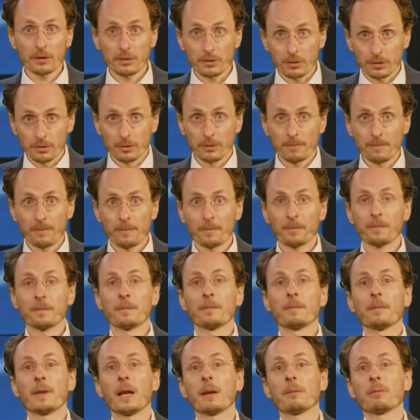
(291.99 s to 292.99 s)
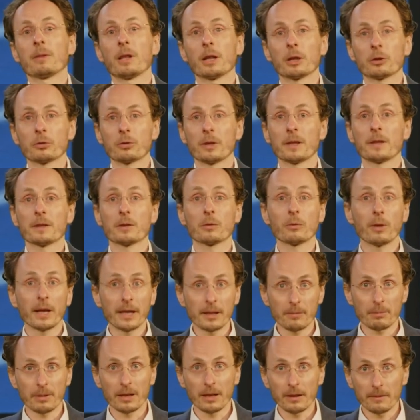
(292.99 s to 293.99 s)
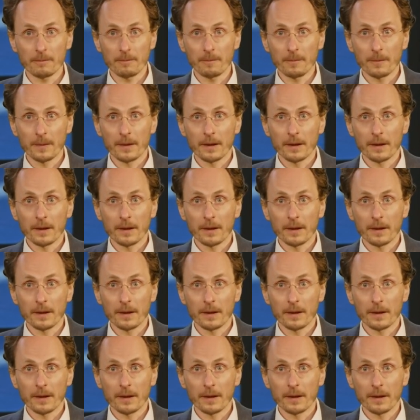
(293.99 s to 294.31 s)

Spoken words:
two that fluctuates quite a bit